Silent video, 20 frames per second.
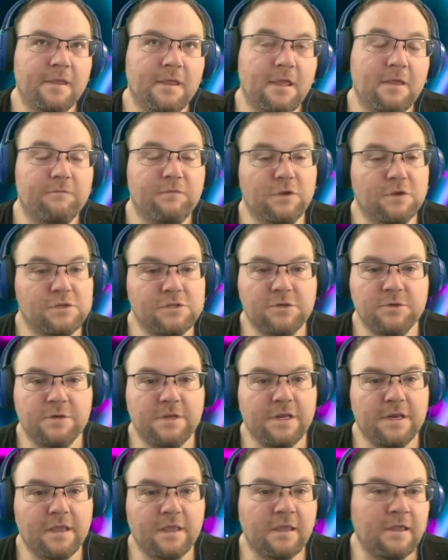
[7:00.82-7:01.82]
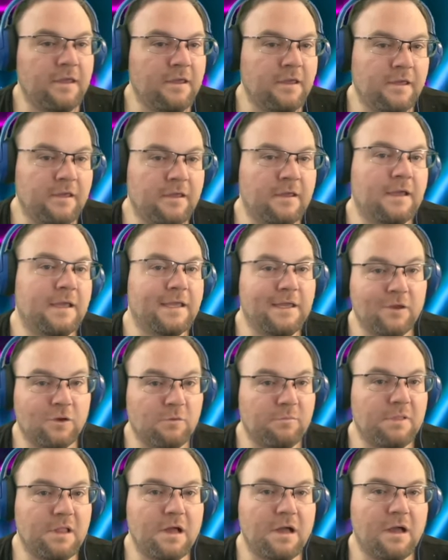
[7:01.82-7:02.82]
If you do need a key
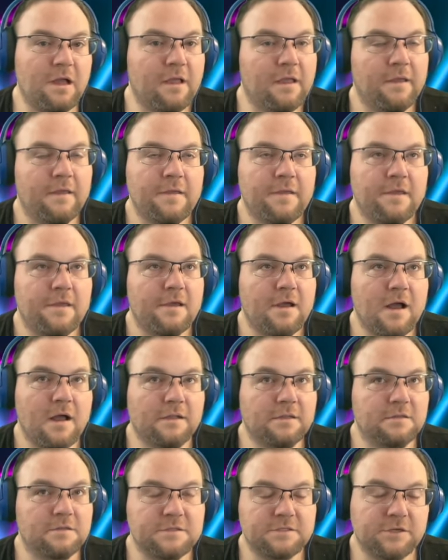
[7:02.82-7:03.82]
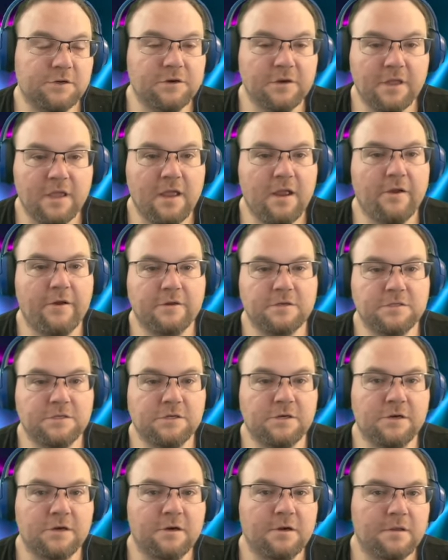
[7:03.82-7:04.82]
heal block on a certain
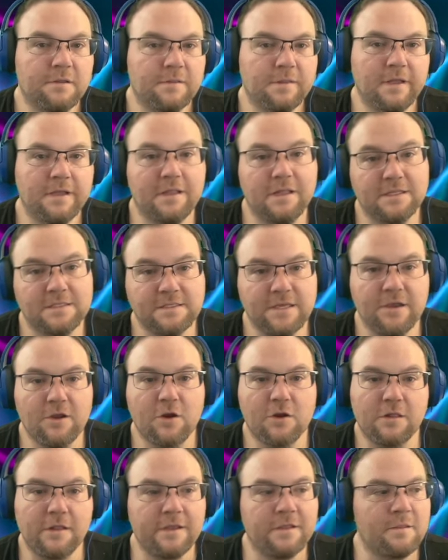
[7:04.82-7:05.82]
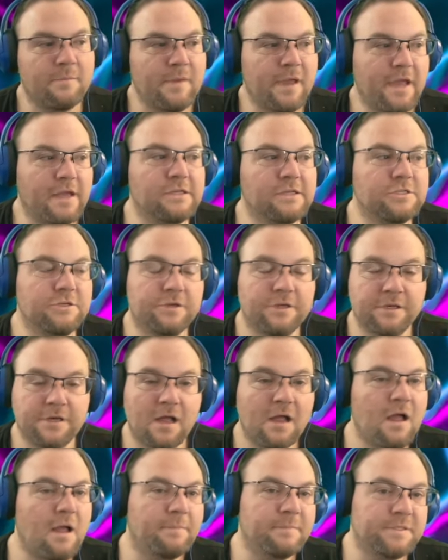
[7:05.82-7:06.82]
character, like let's say early in the match, you can
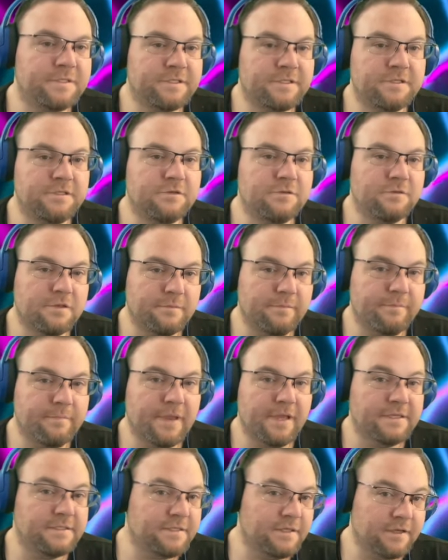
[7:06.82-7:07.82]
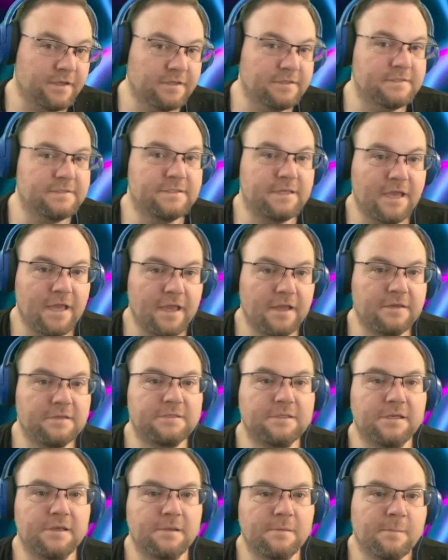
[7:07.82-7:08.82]
opt to do the basic instead
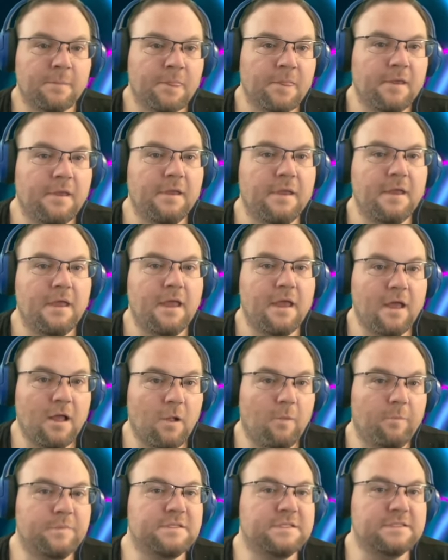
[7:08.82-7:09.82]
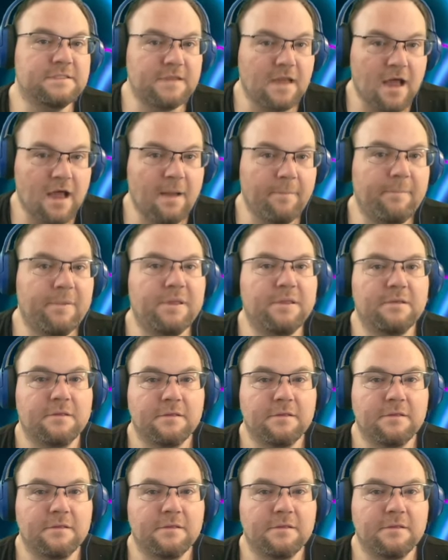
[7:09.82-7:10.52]
to help stop